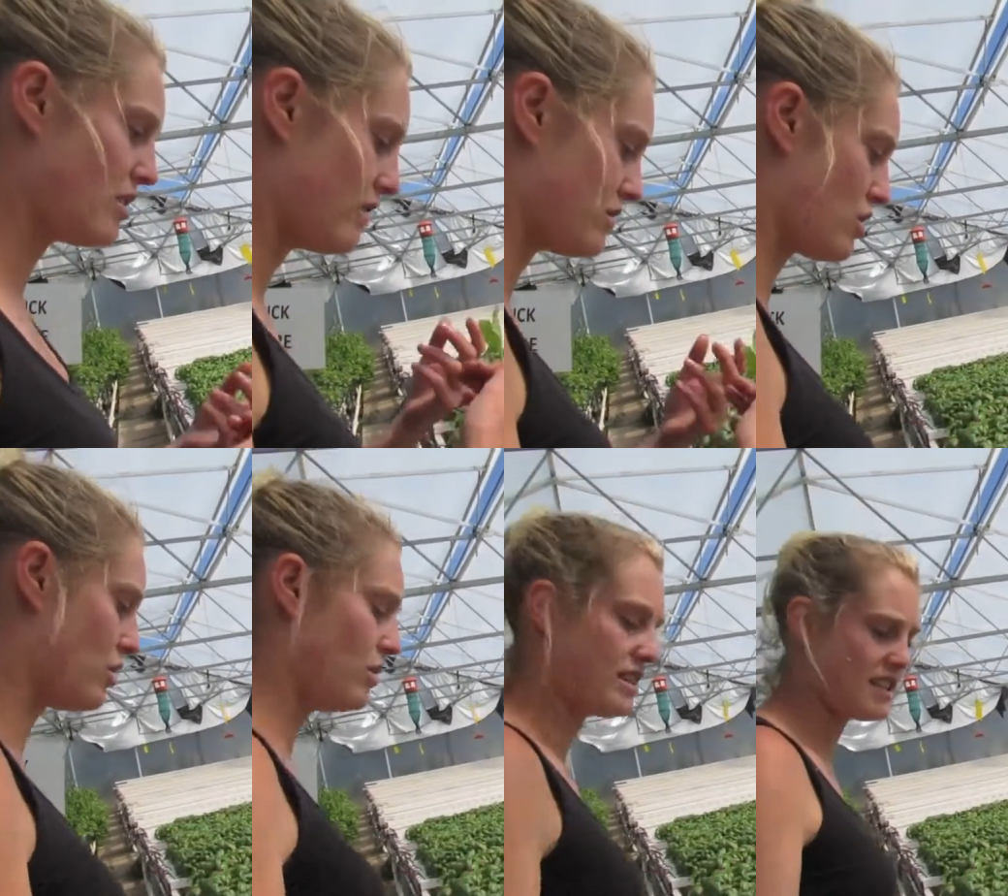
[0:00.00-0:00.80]
You have to
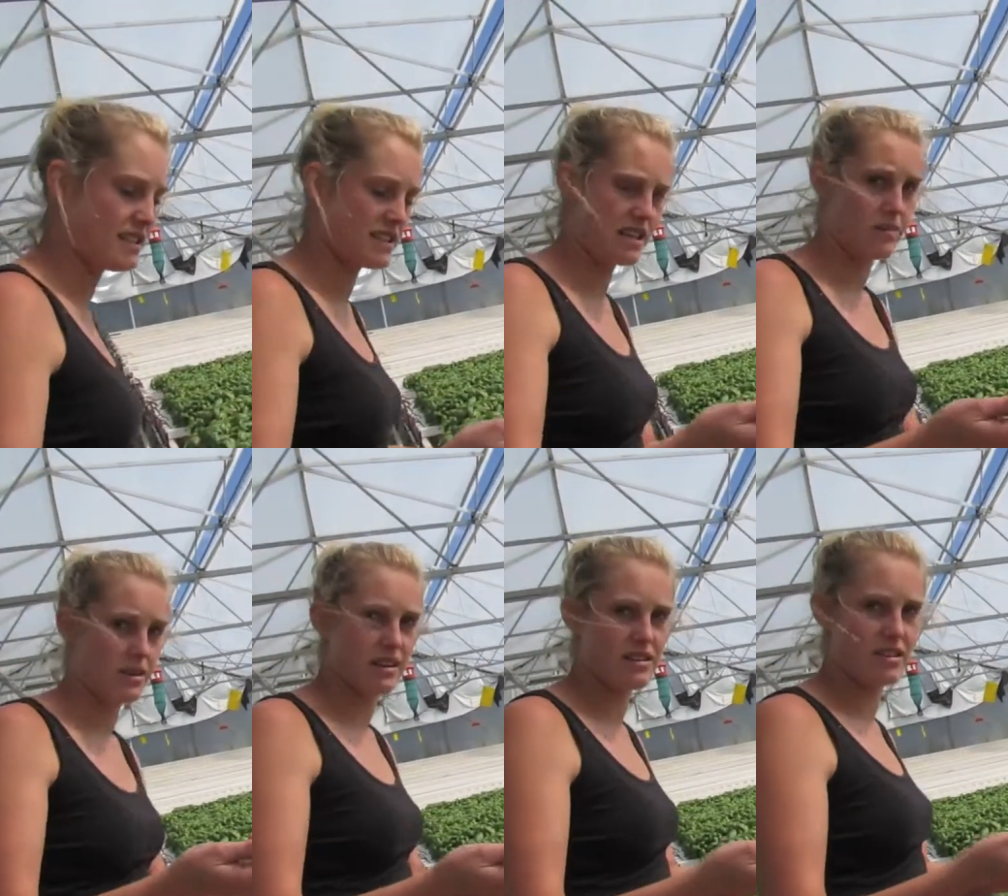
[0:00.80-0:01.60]
cool it down to keep
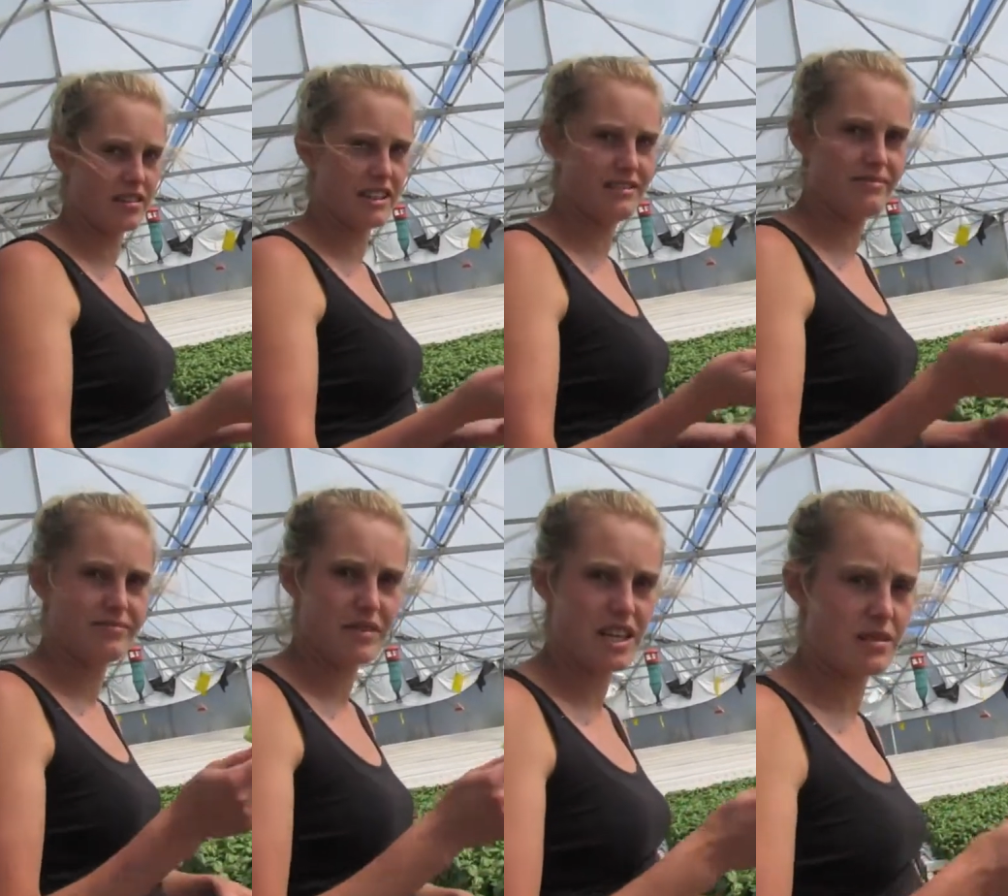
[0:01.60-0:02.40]
it nice and green.
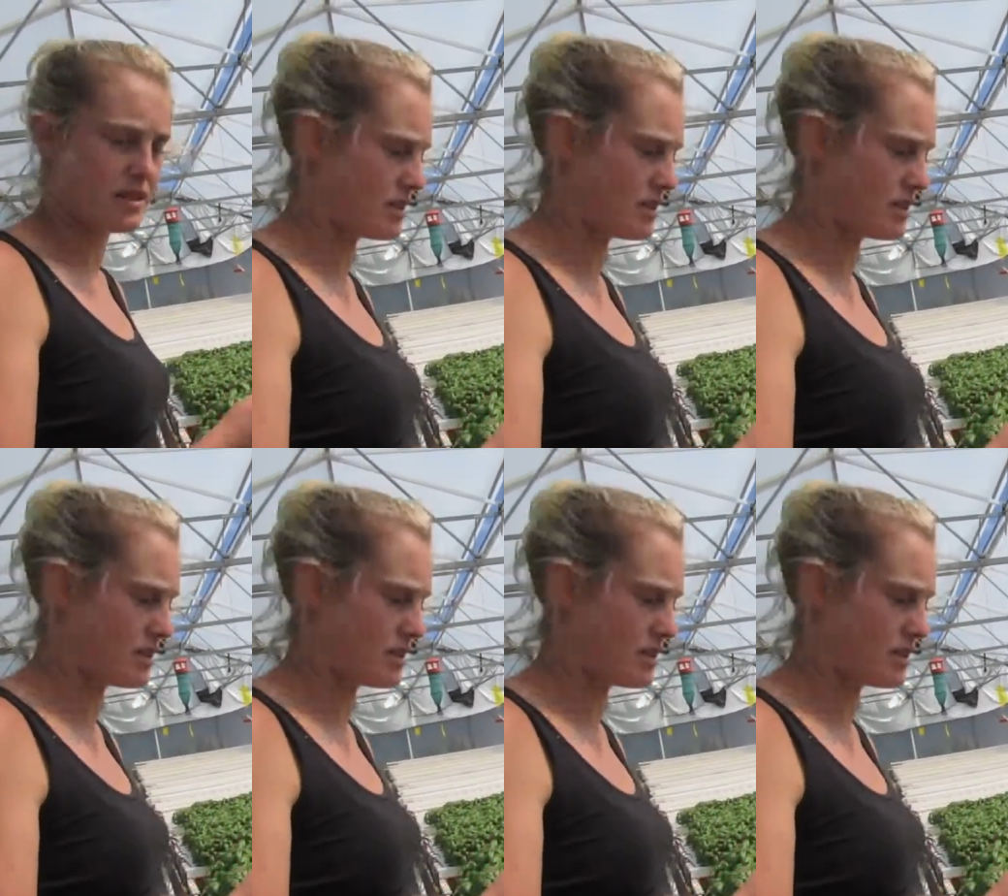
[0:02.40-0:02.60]
Mm.